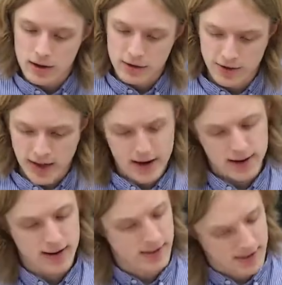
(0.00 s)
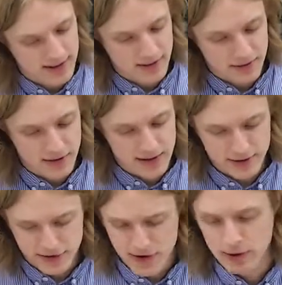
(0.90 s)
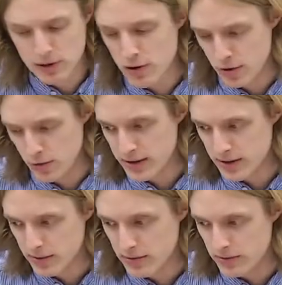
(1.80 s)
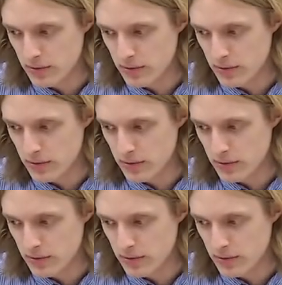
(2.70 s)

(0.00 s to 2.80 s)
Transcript: So that is a very long-winded